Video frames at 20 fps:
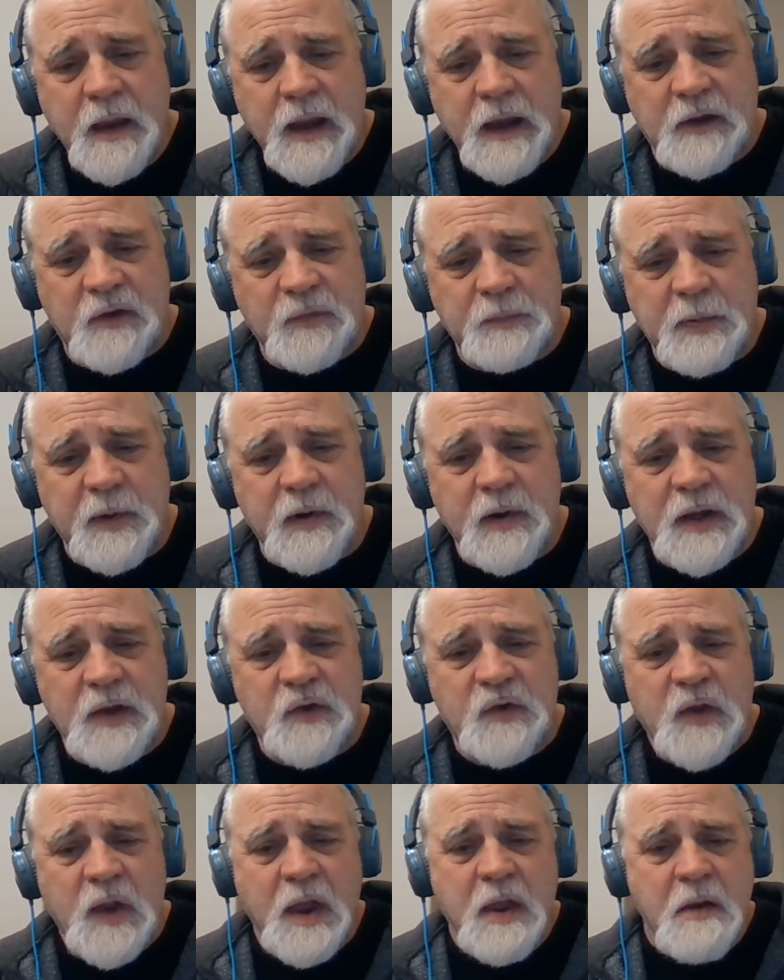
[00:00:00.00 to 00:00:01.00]

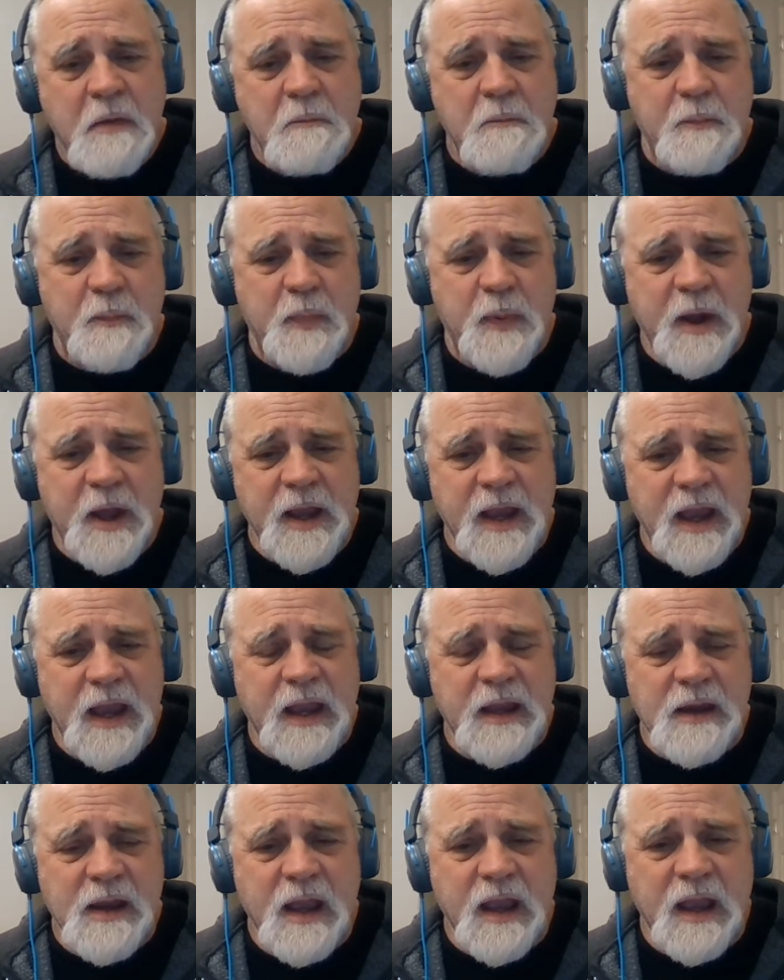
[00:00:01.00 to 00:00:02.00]
experience, but
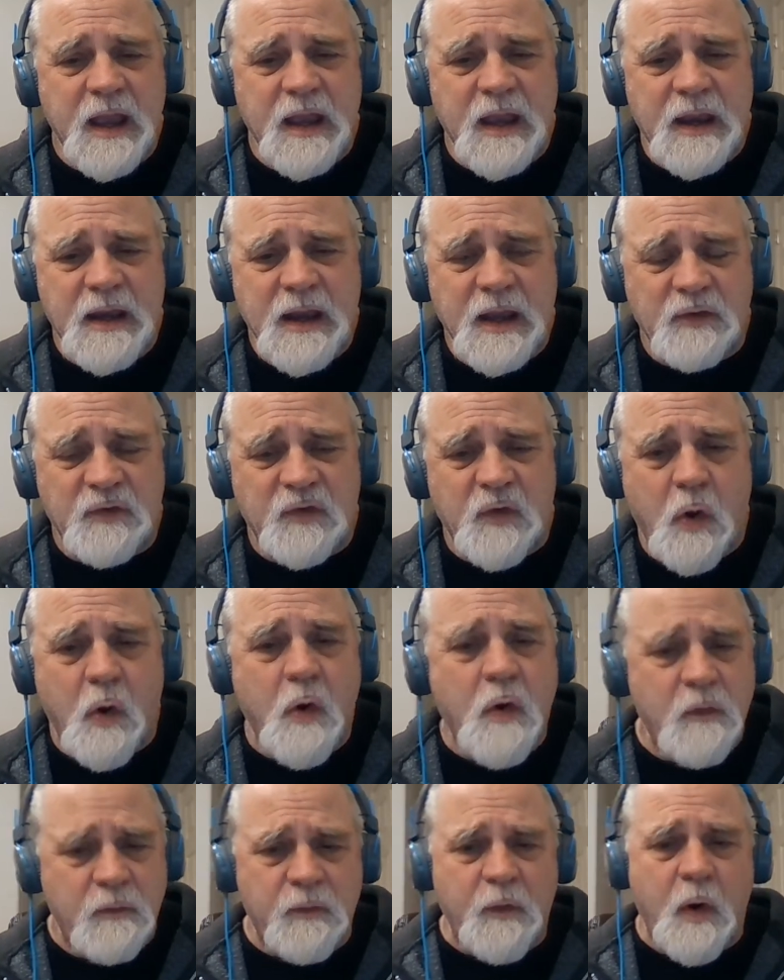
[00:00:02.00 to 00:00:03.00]
in its
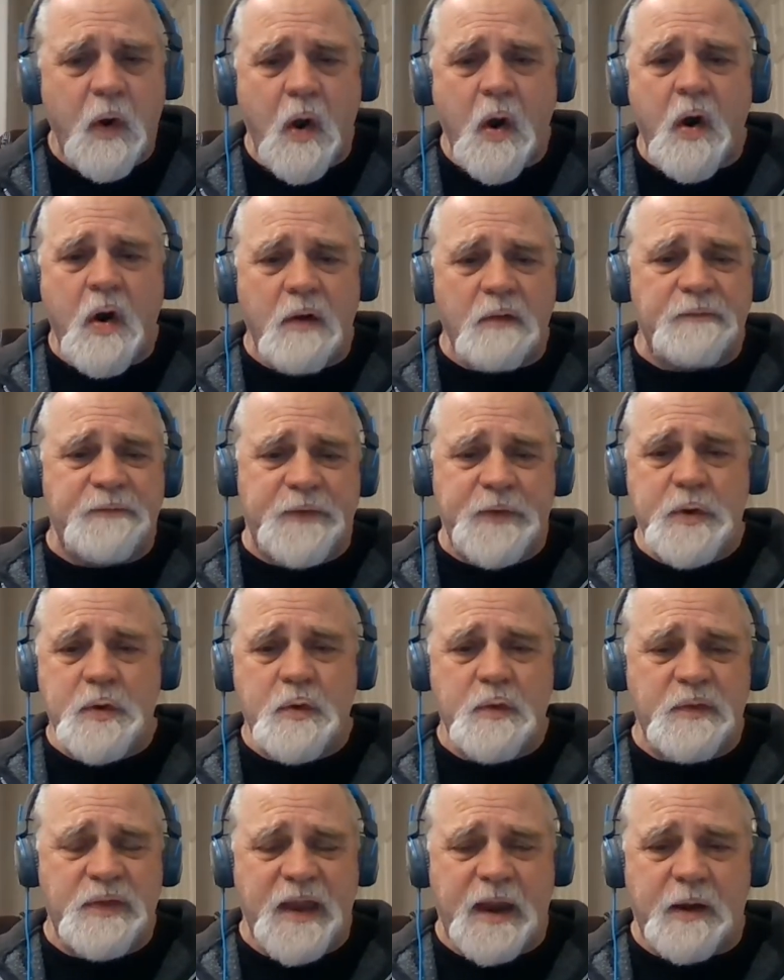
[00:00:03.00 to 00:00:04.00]
overall
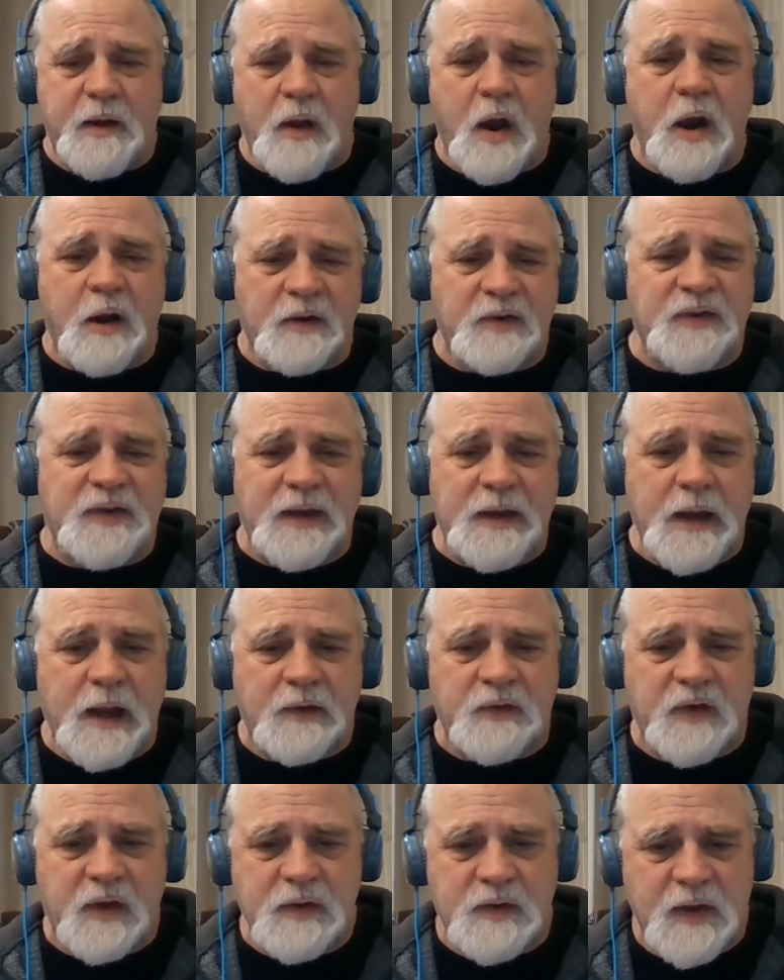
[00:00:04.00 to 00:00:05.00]
view, they are seen
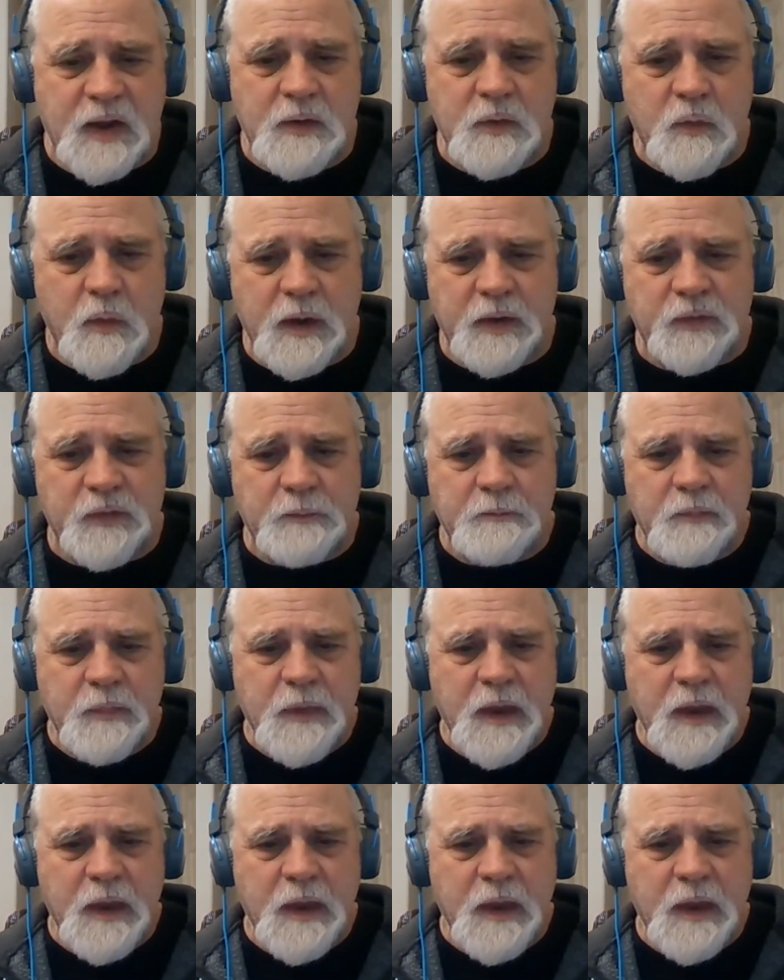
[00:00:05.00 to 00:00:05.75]
as continuous.